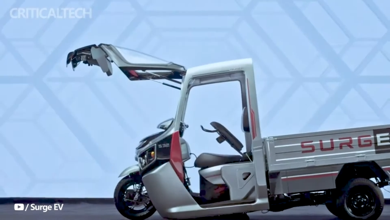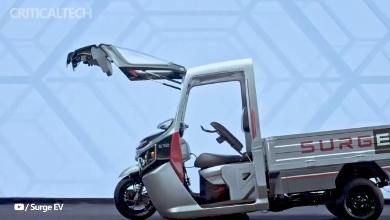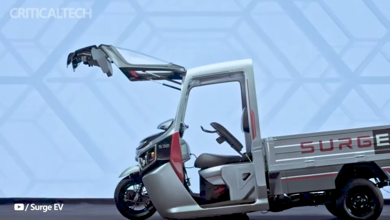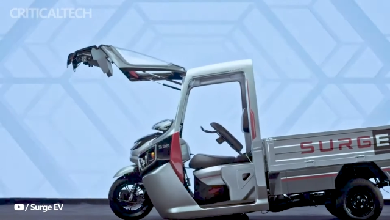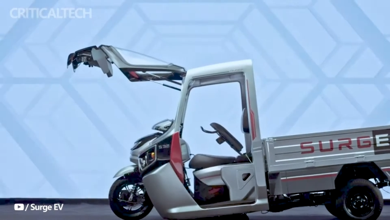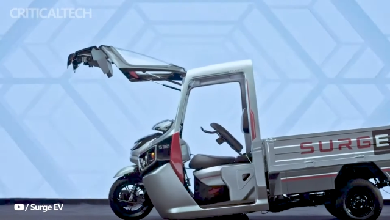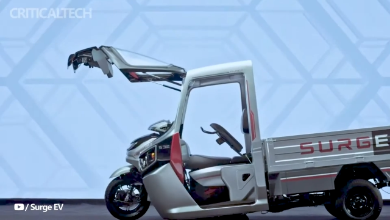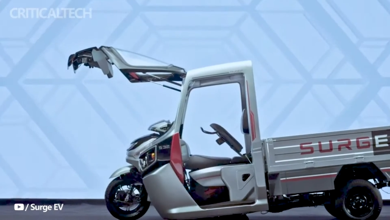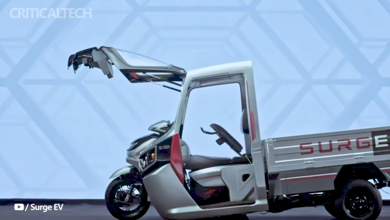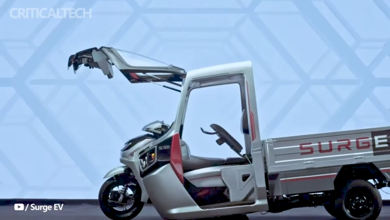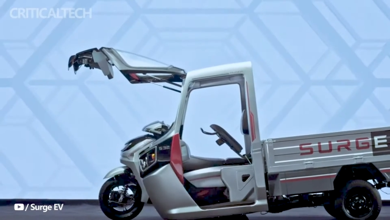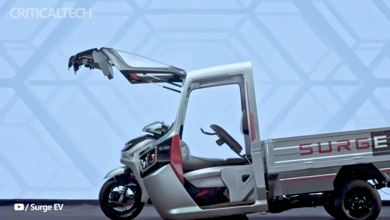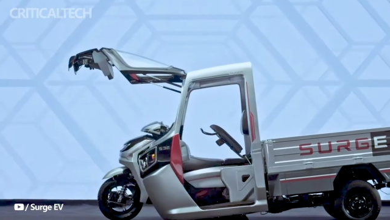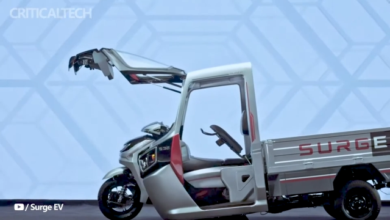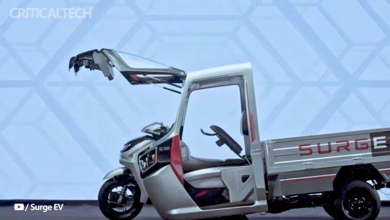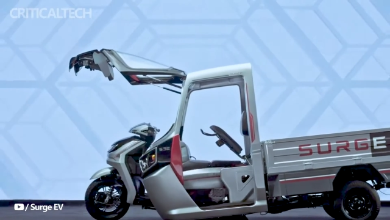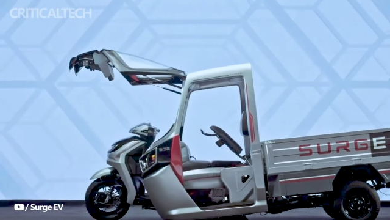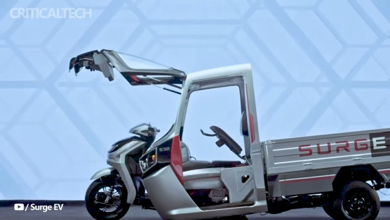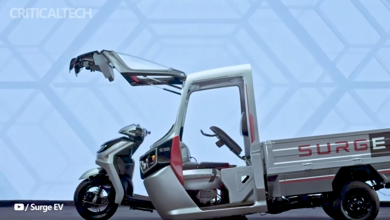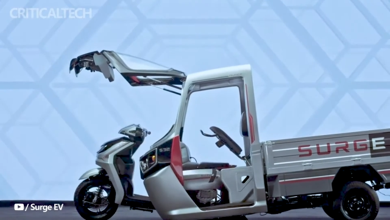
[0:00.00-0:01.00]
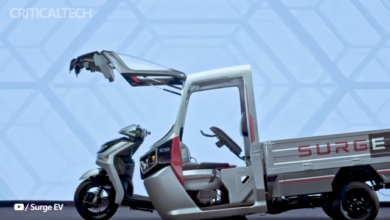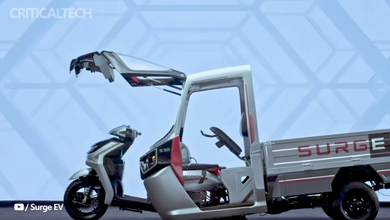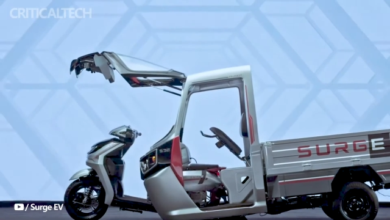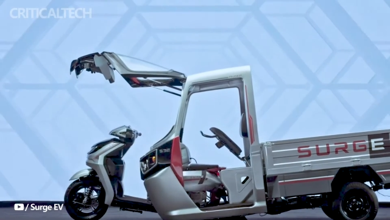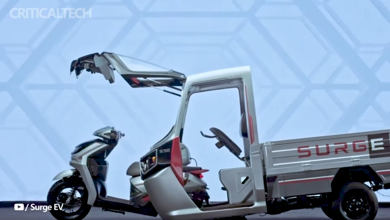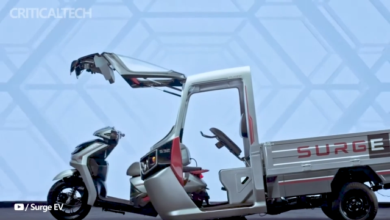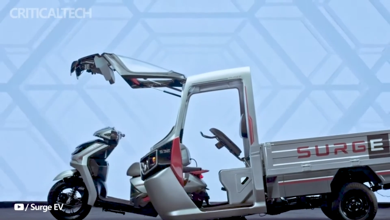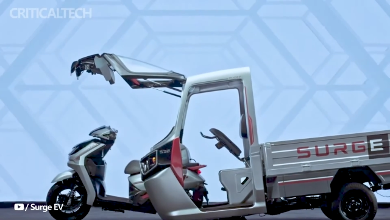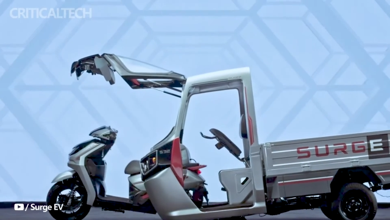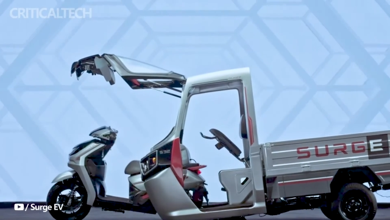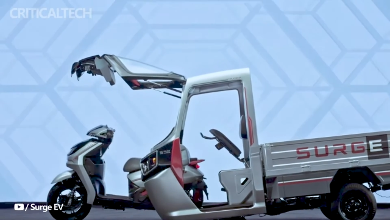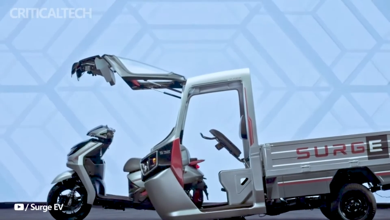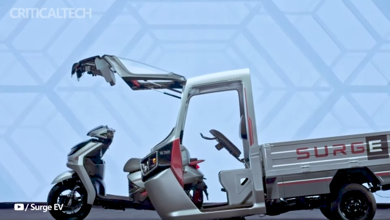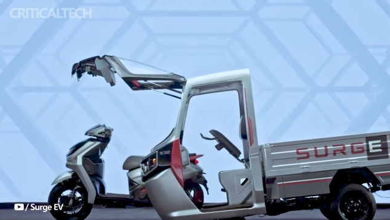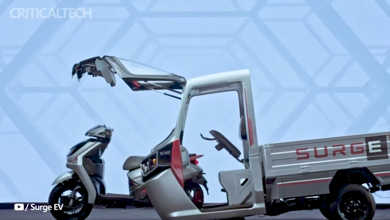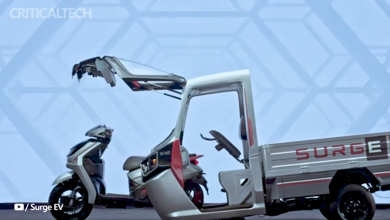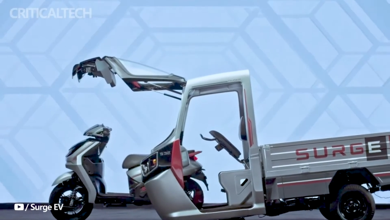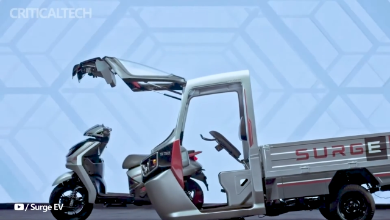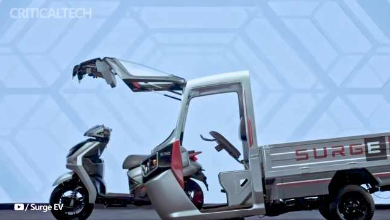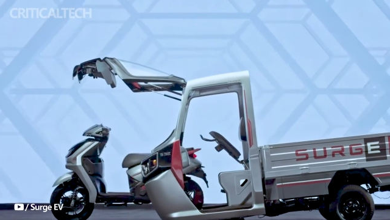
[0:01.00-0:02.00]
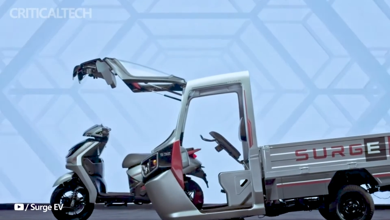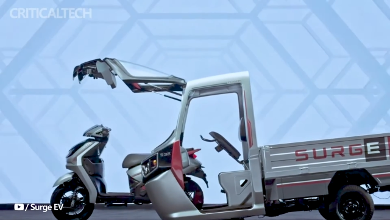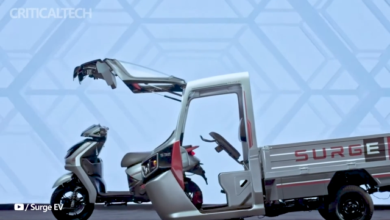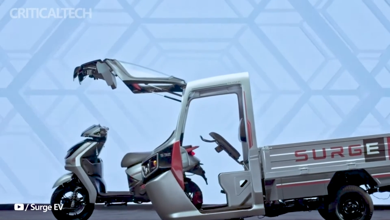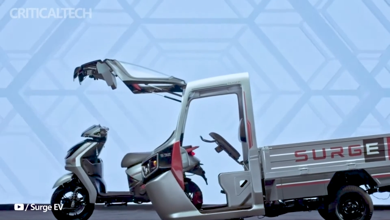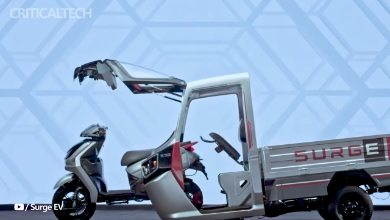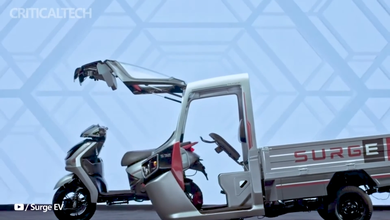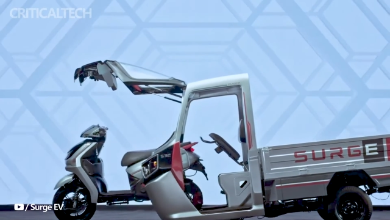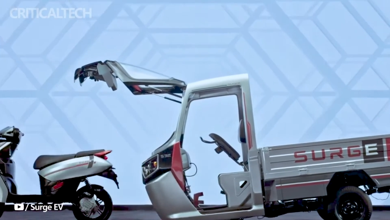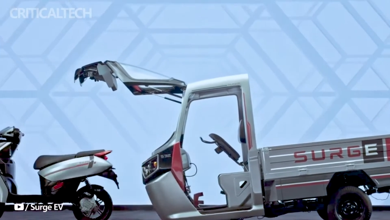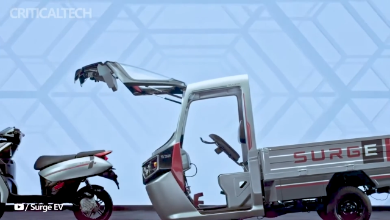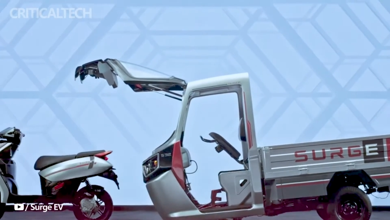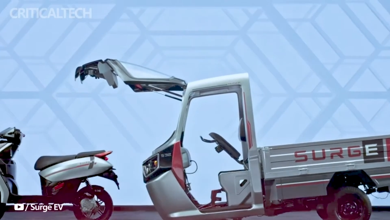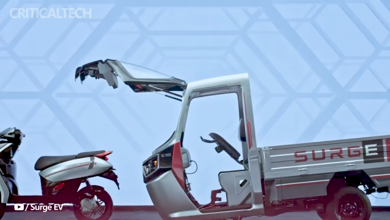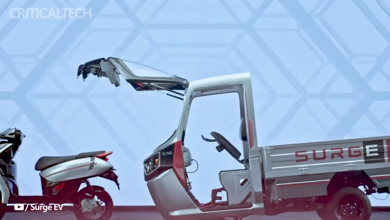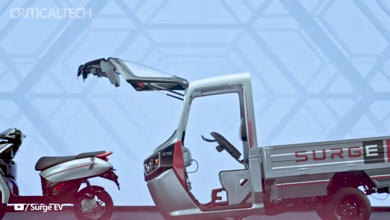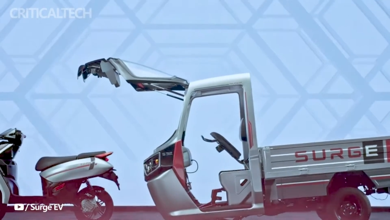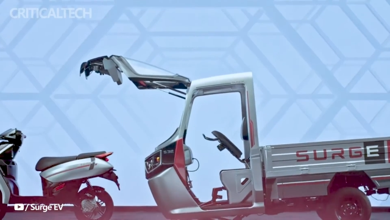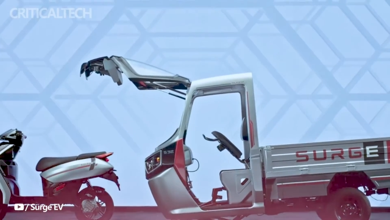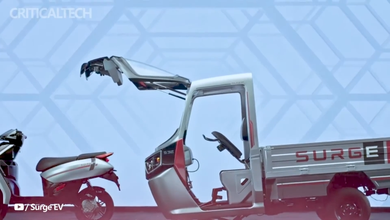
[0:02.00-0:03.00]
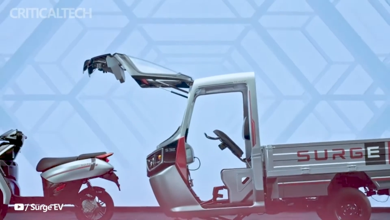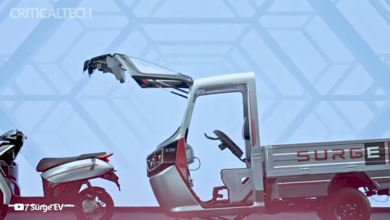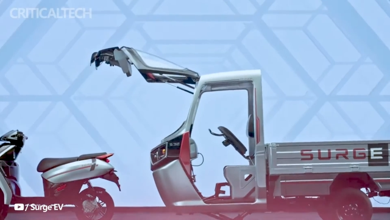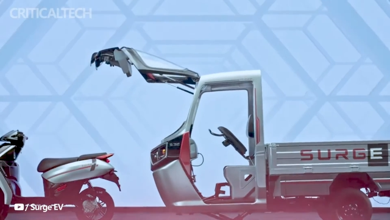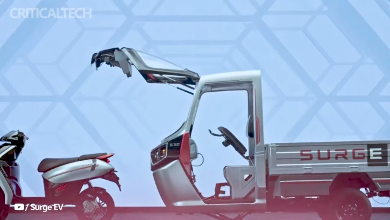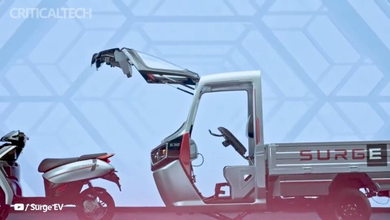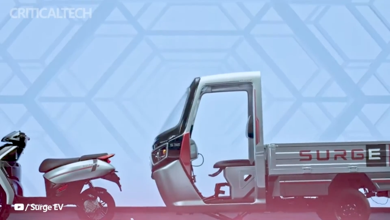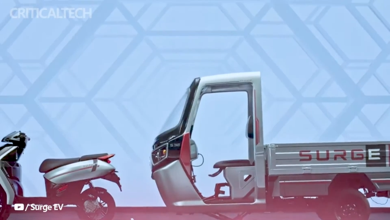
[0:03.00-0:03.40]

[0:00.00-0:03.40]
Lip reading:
No face is visible, so there are no lips to read.